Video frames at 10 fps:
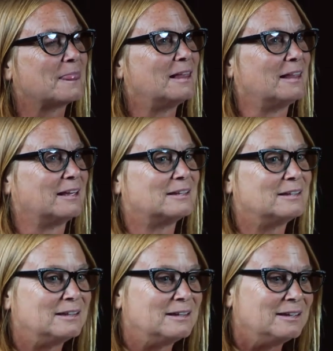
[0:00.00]
Like,
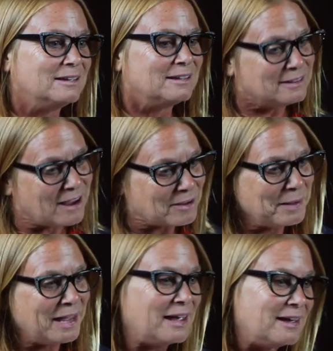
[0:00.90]
young
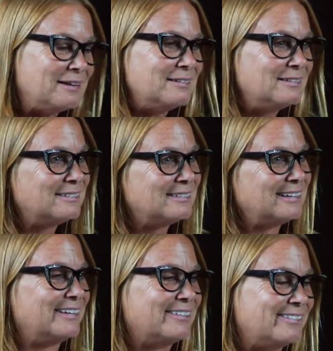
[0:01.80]
man,
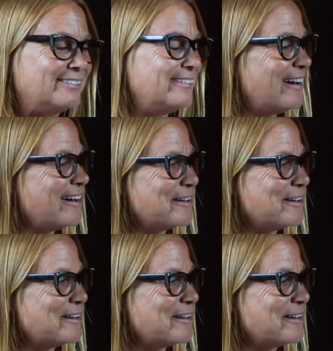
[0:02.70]
you know,